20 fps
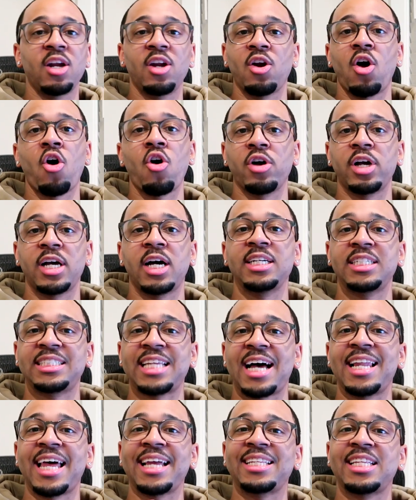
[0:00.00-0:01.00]
It all gushed
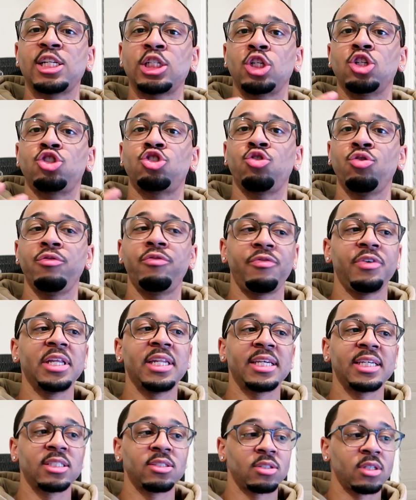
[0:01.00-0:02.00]
out, like the true
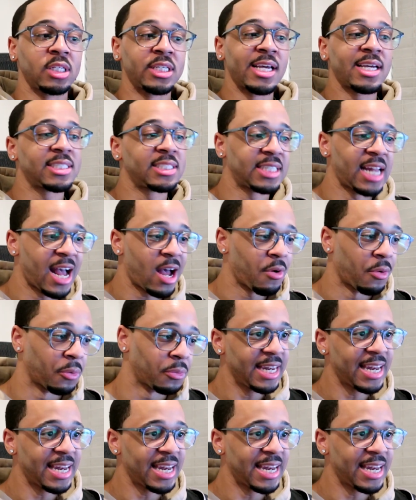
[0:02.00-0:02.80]
feelings gushed out.